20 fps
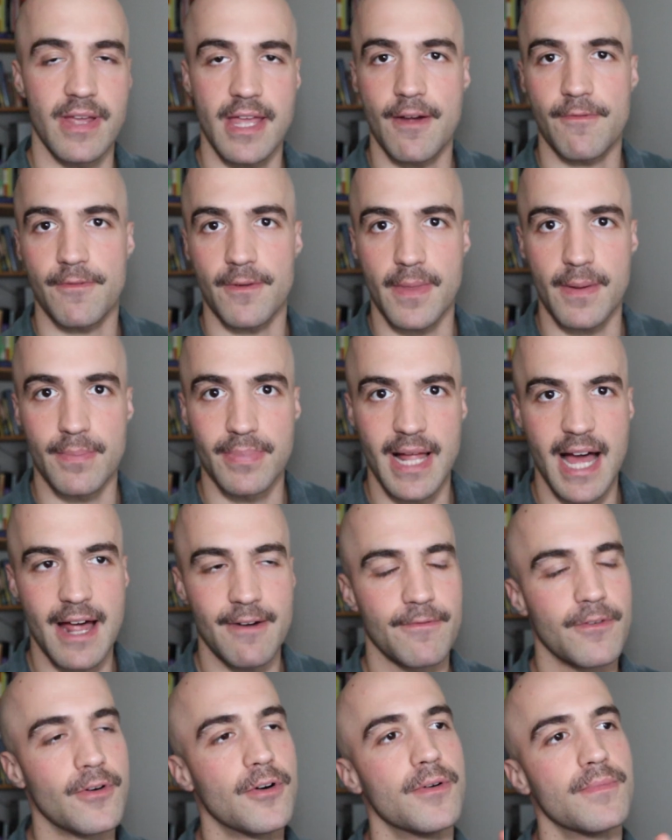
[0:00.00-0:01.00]
we get from the
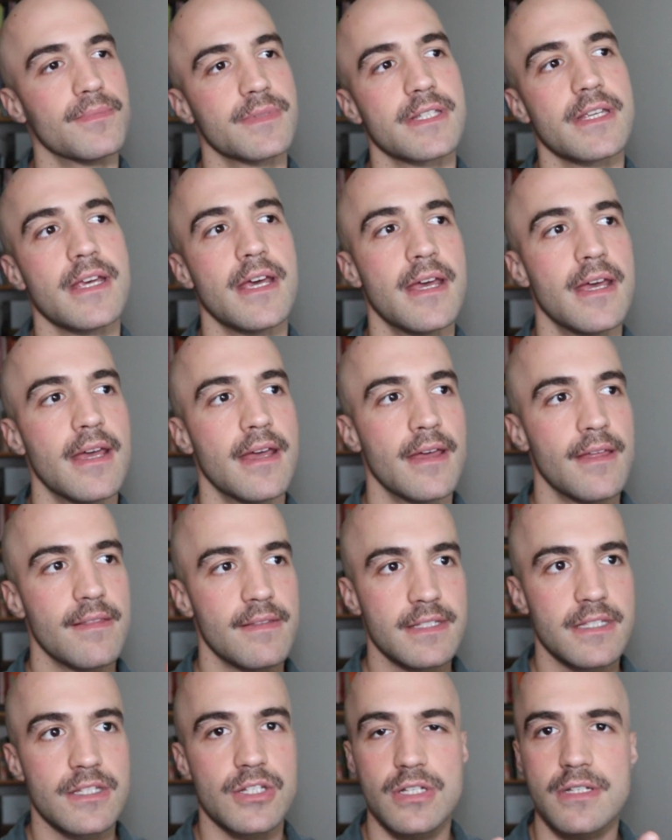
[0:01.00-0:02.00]
platforms.
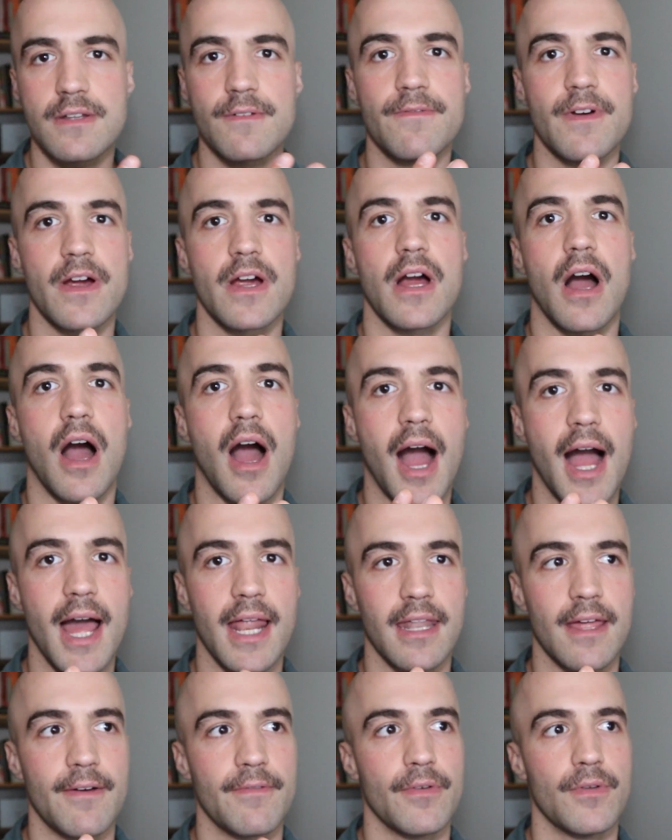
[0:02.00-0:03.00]
This is just a very
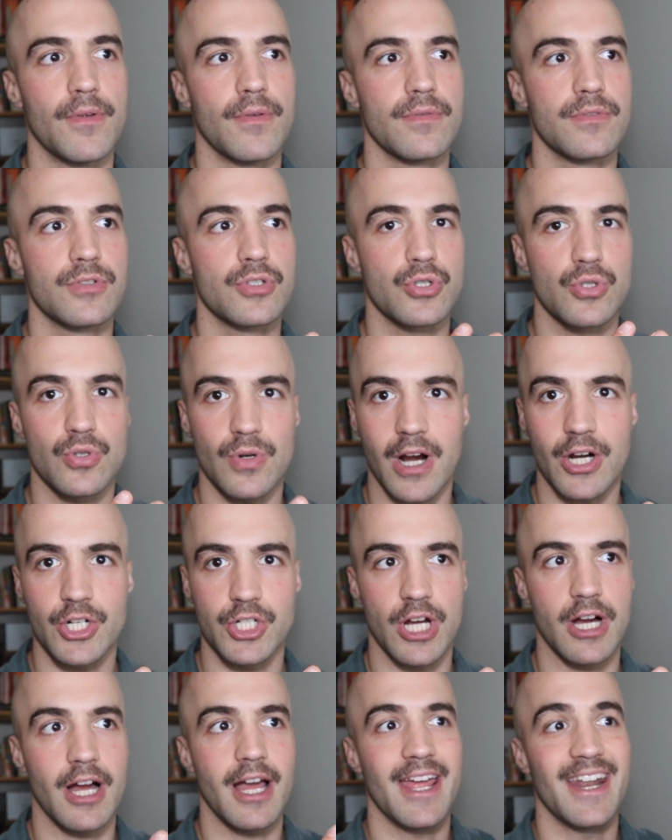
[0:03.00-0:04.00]
high level
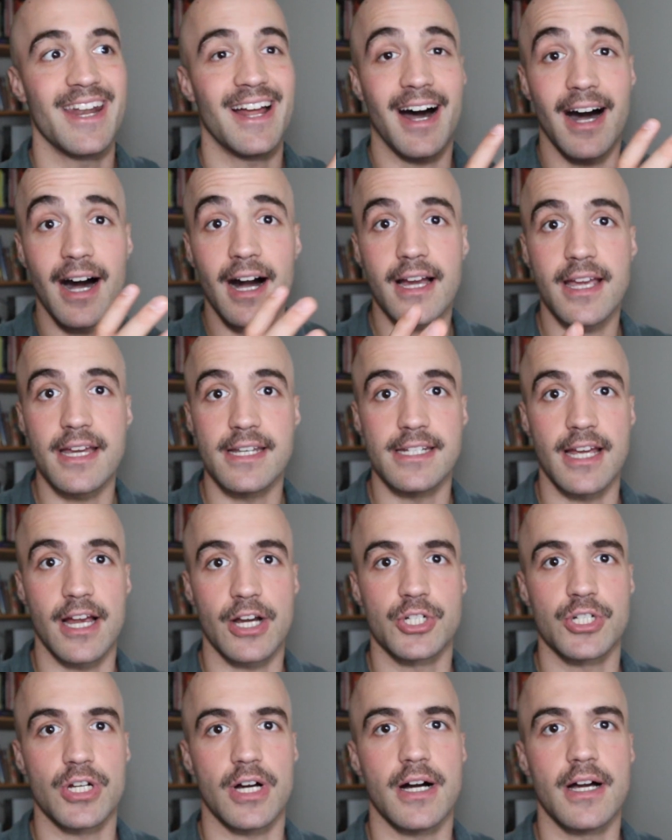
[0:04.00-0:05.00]
structure and
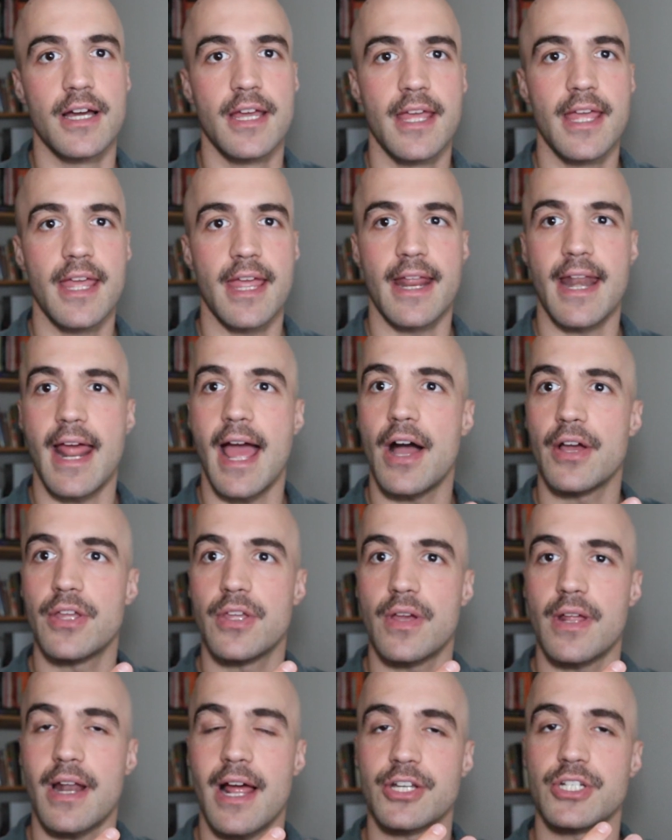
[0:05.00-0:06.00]
architecture in how
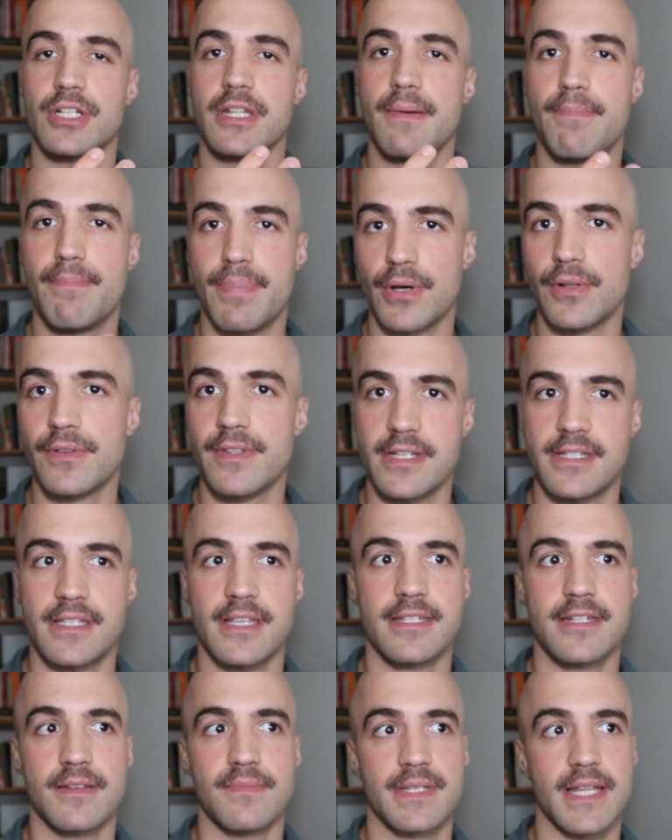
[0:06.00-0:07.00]
you can actually build these
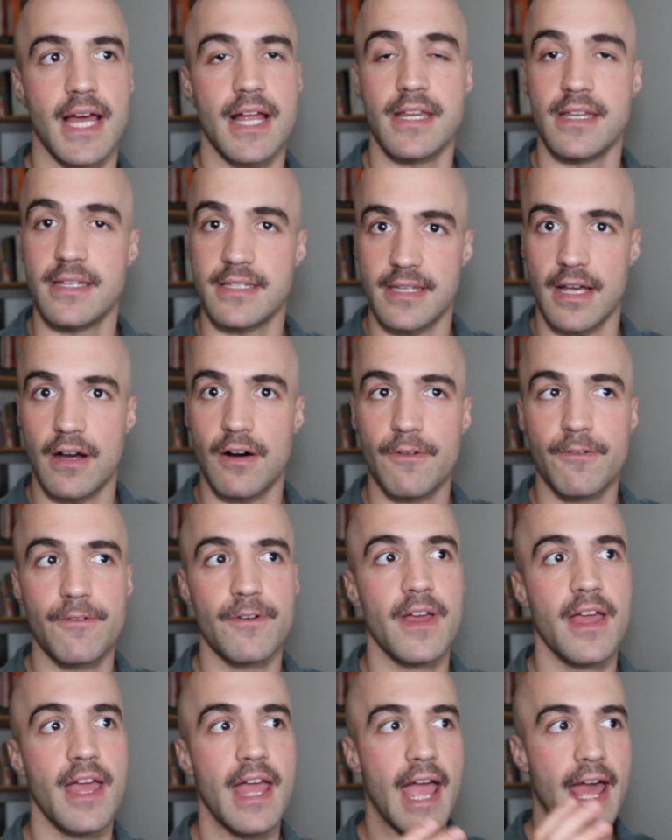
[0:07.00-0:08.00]
systems out yourself
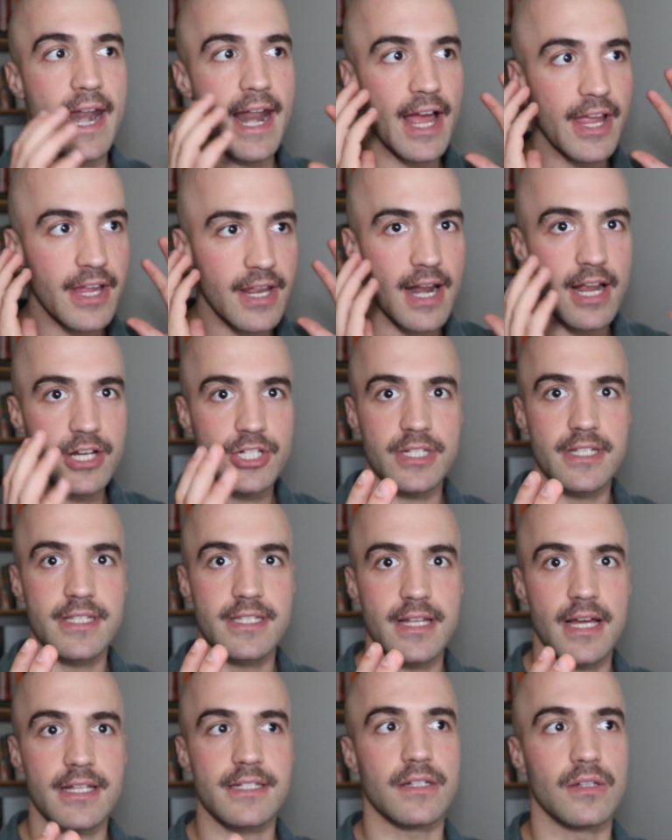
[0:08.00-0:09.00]
and how you can actually
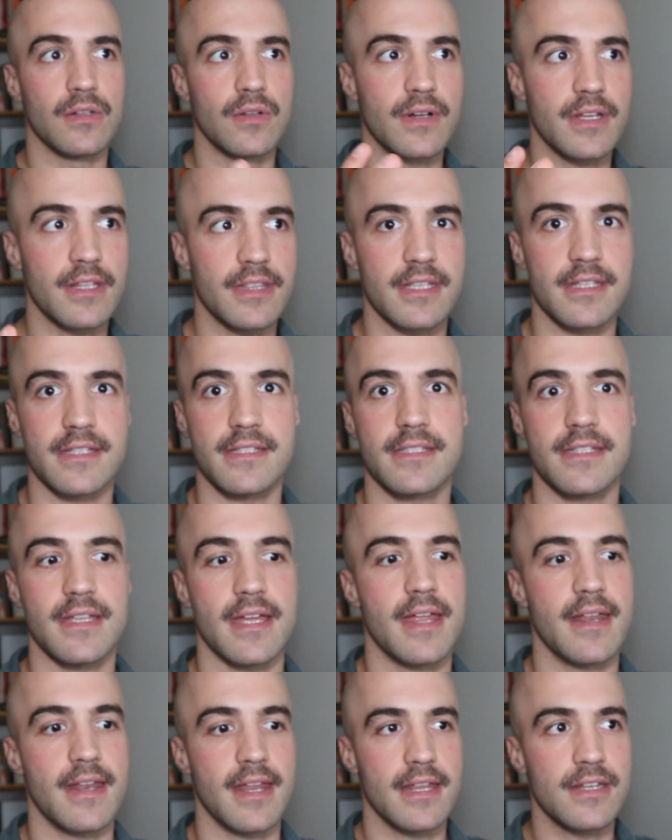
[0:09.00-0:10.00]
start to look at this
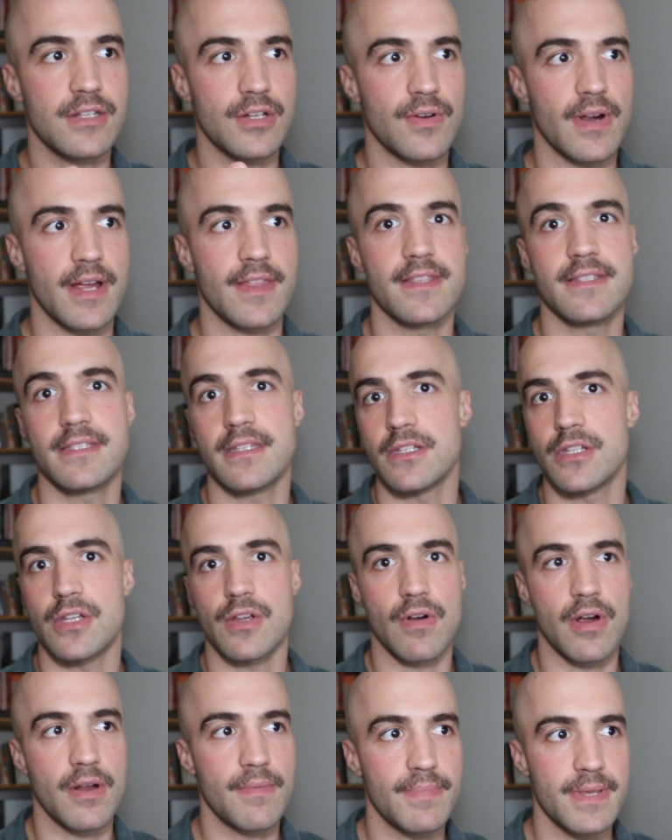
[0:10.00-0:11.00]
and integrate this into
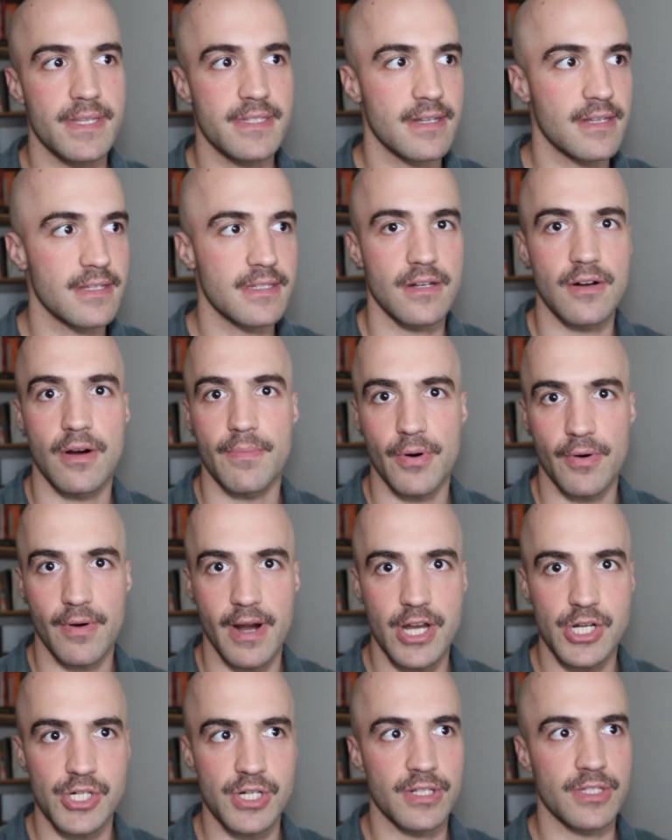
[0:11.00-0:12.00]
your own business and
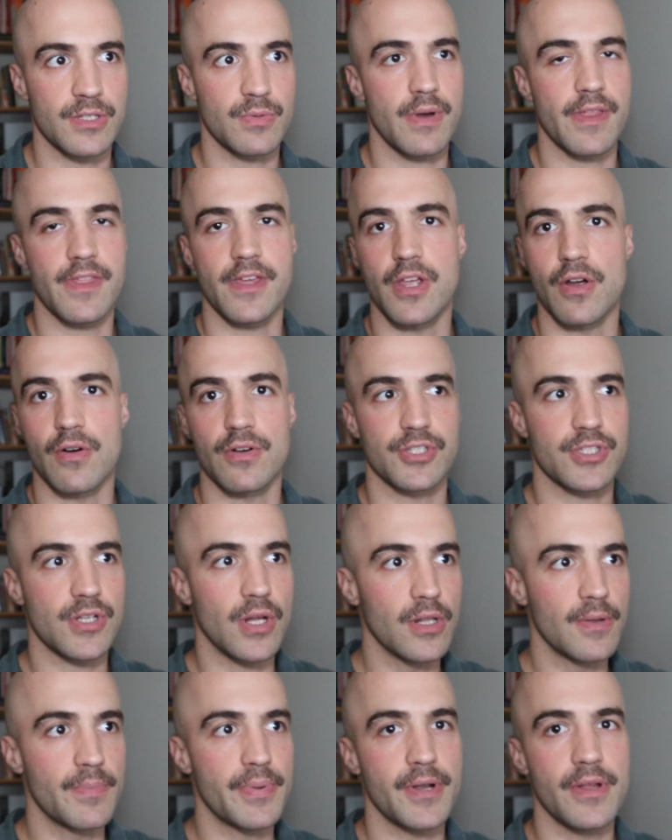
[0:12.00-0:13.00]
operations, whether you're a
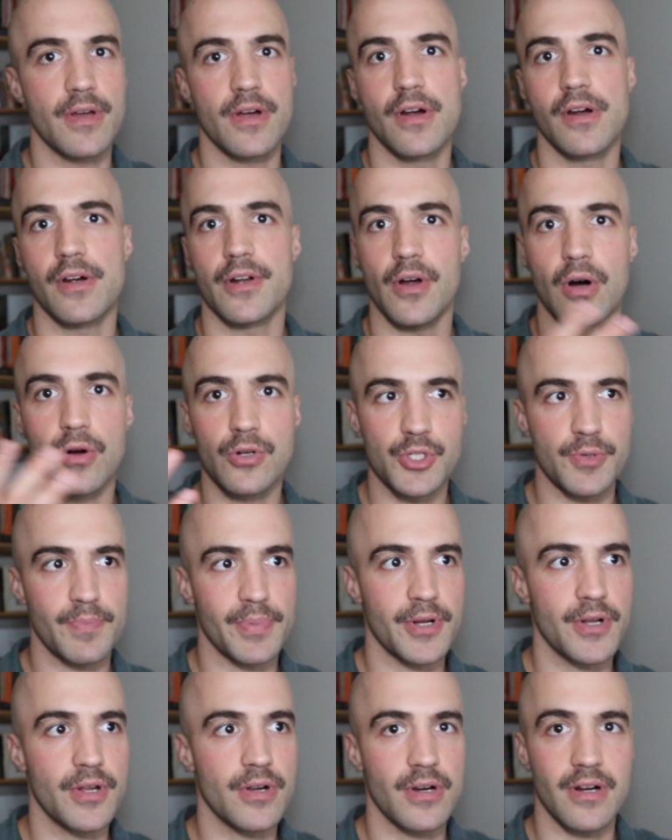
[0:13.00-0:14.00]
solopreneur, an
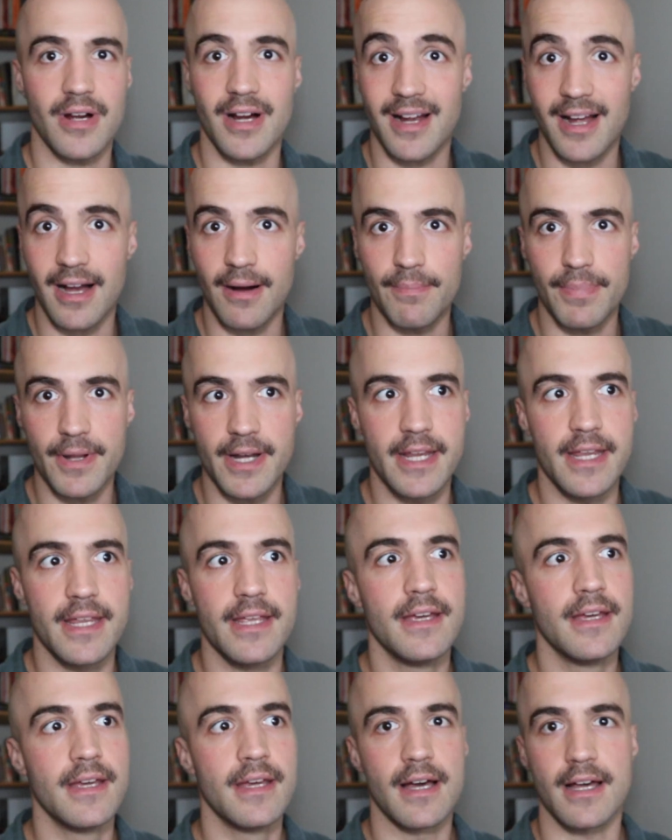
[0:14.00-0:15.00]
entrepreneur, a
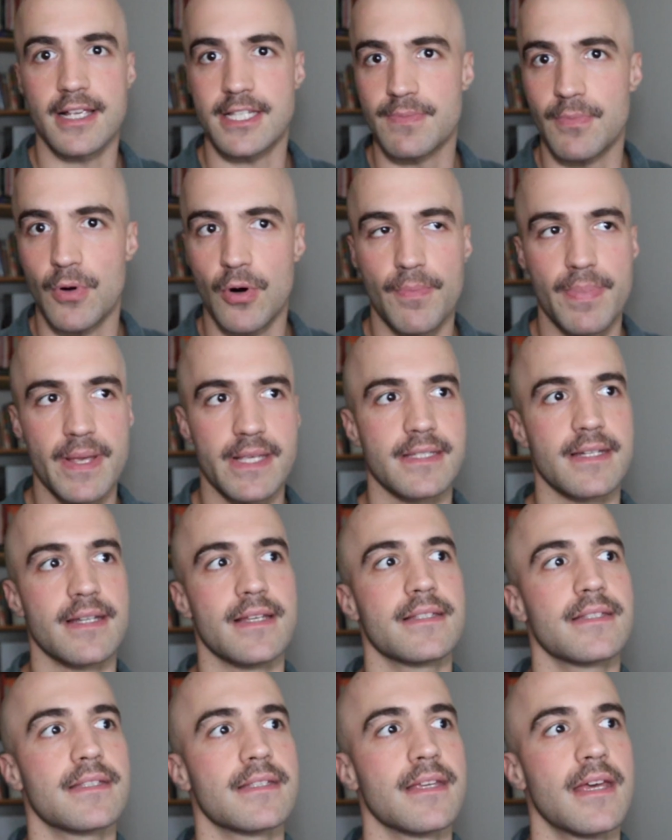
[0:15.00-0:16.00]
company, a small
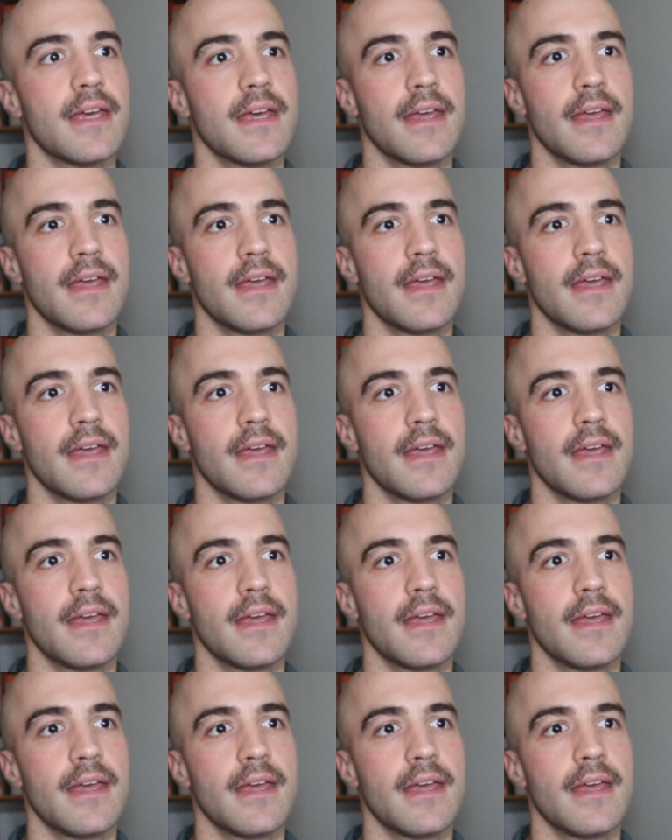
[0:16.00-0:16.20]
business.